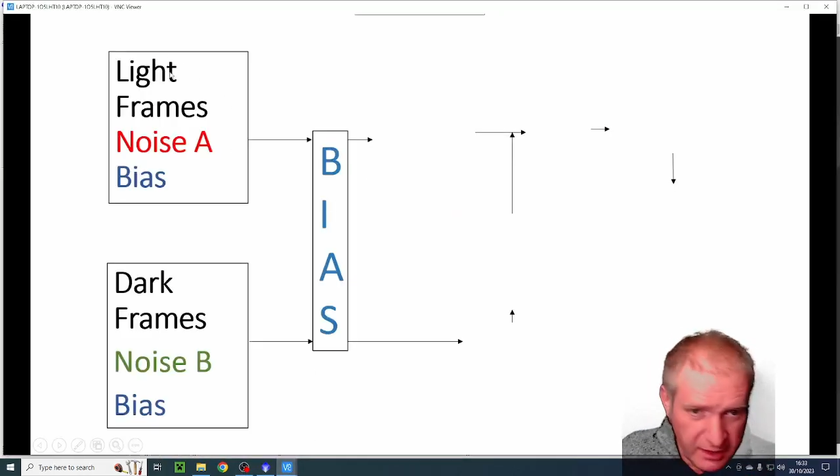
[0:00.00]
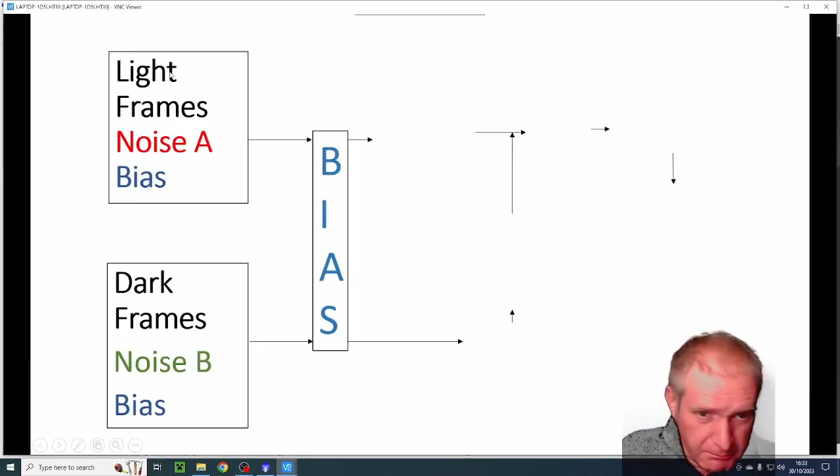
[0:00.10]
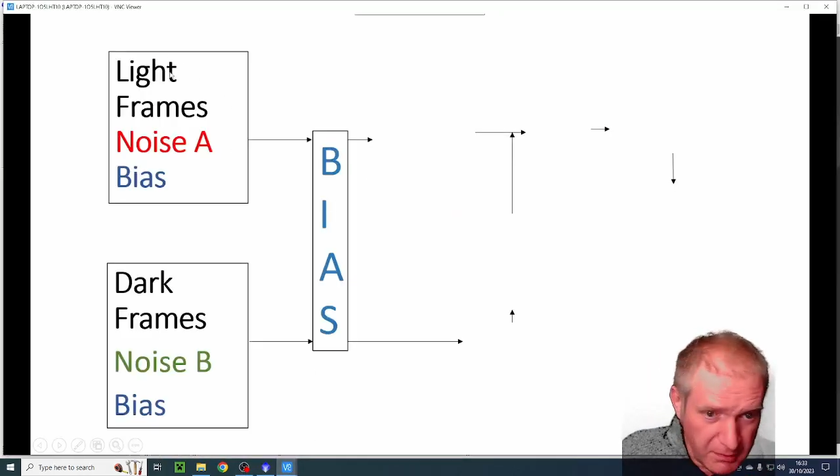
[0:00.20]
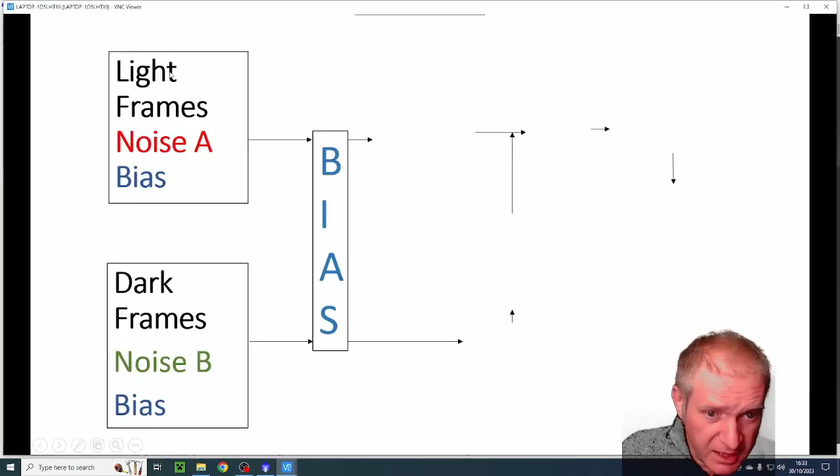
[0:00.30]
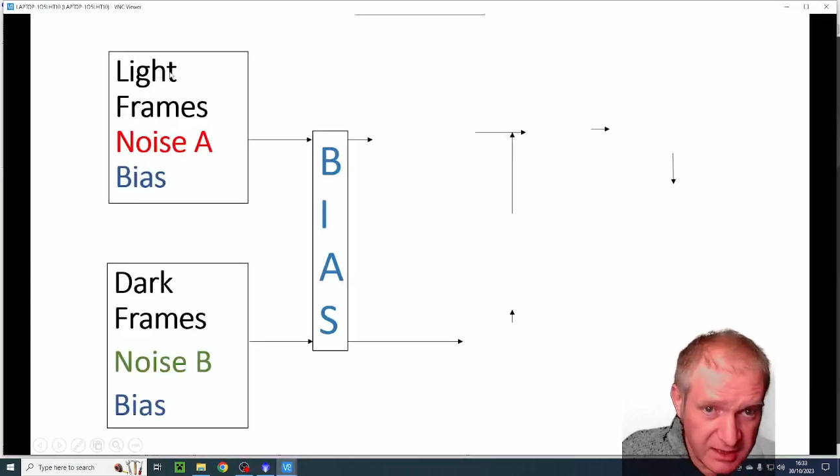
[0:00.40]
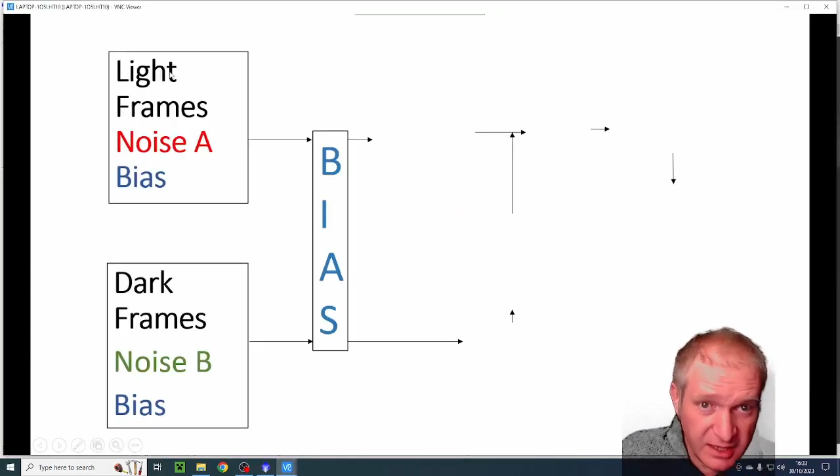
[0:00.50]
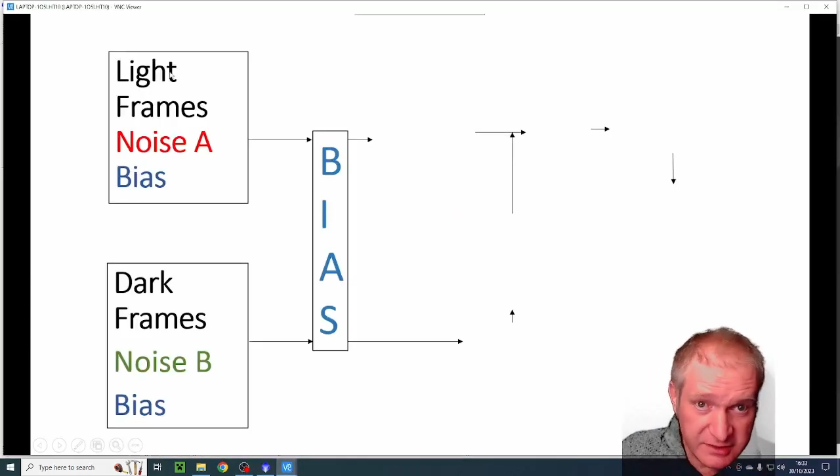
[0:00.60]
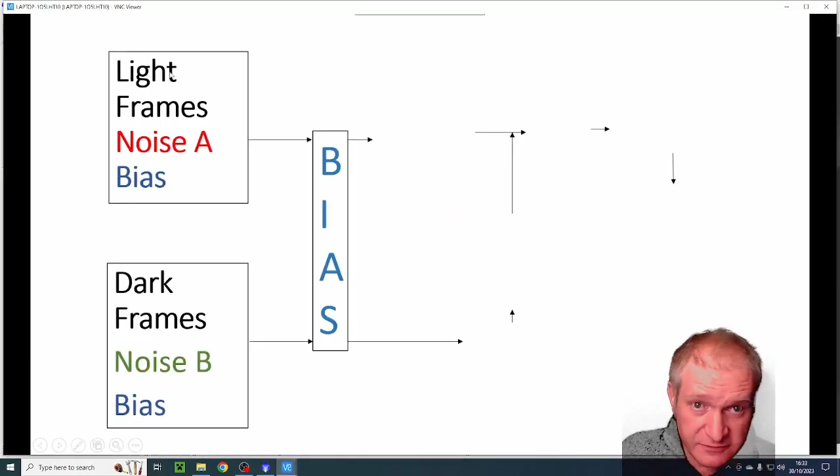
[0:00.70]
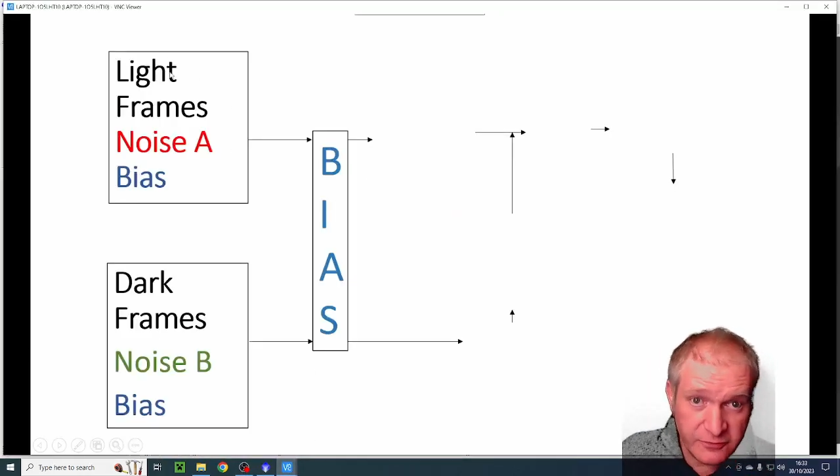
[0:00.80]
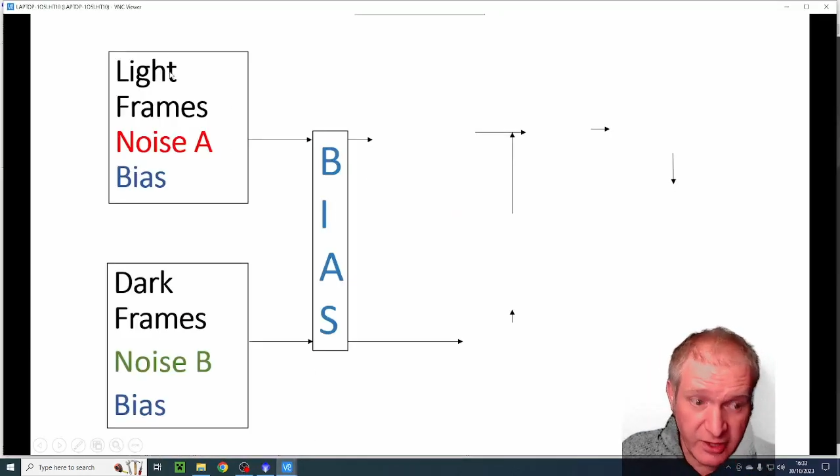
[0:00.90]
my
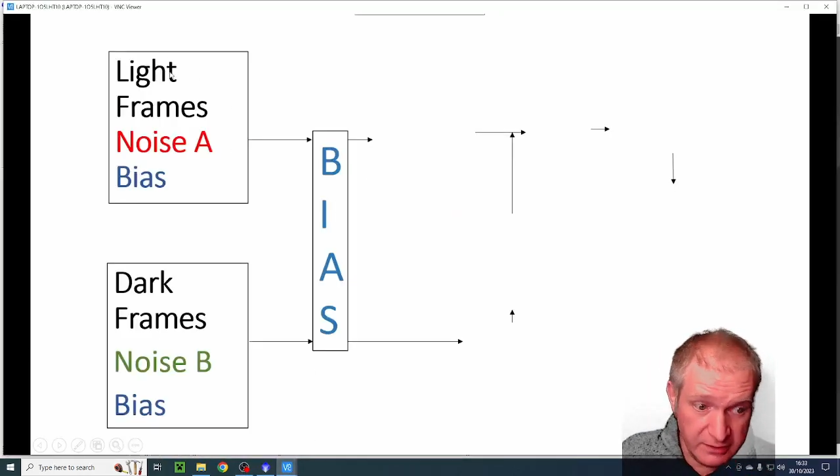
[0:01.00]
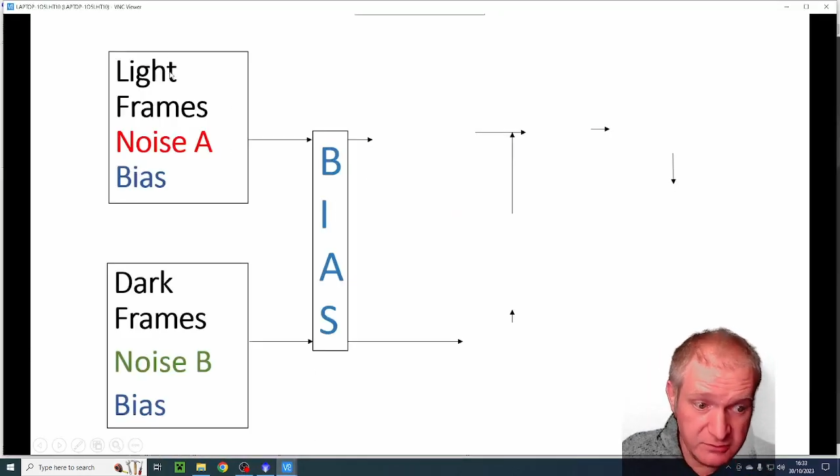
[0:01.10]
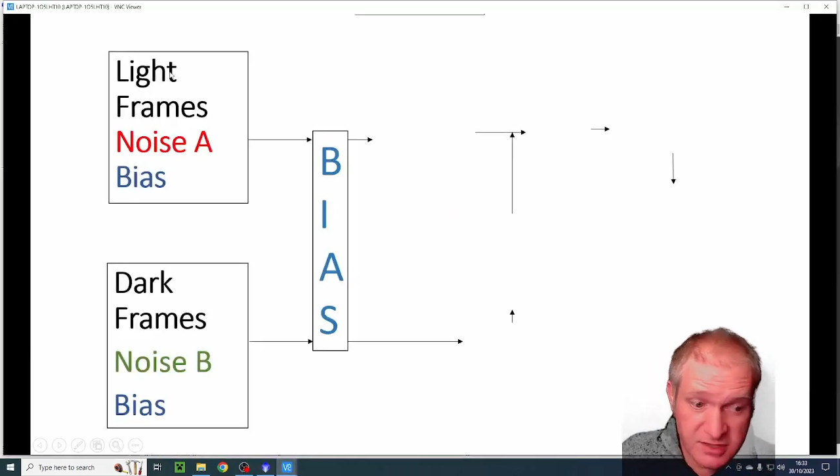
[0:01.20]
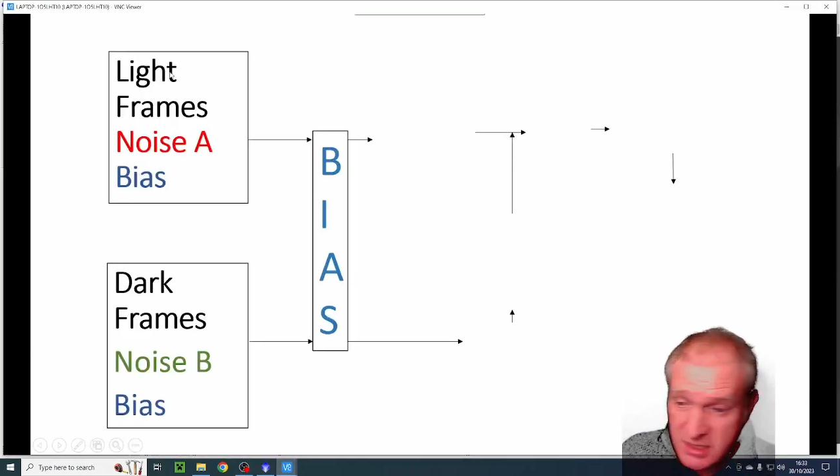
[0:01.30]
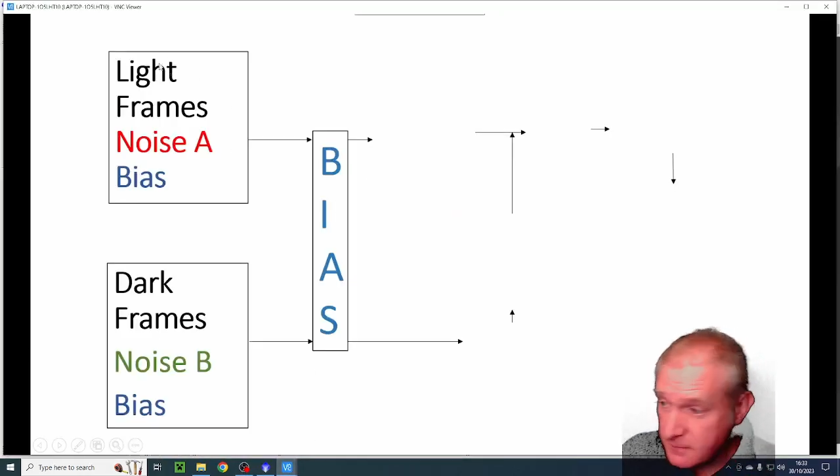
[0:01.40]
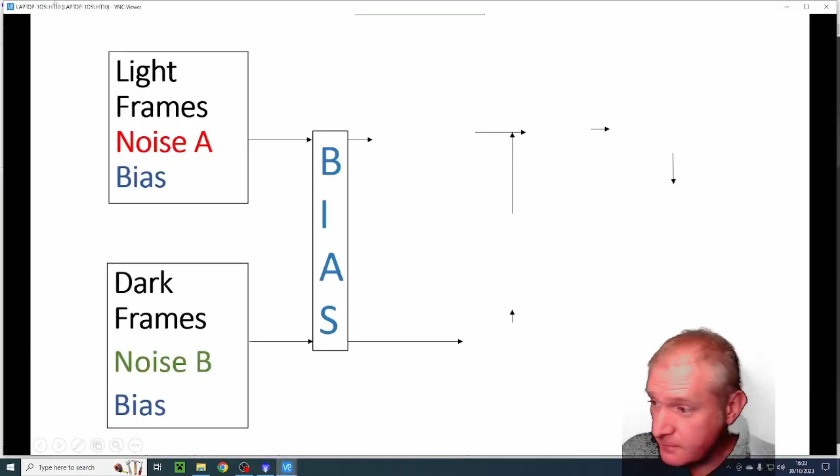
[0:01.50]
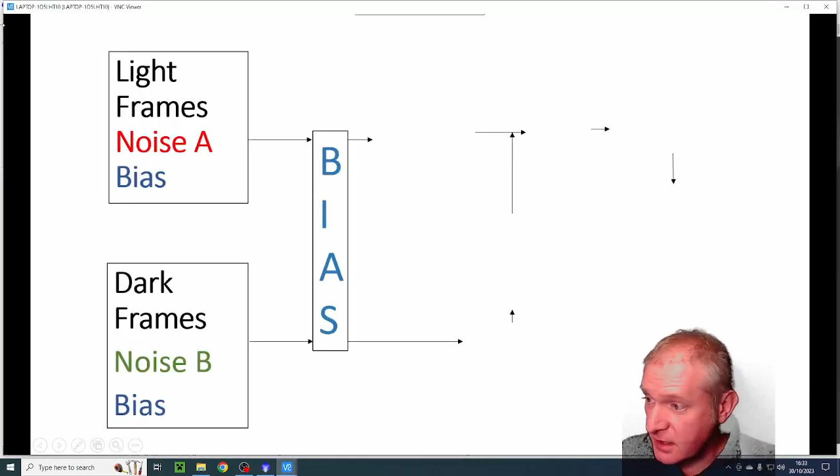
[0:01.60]
light frames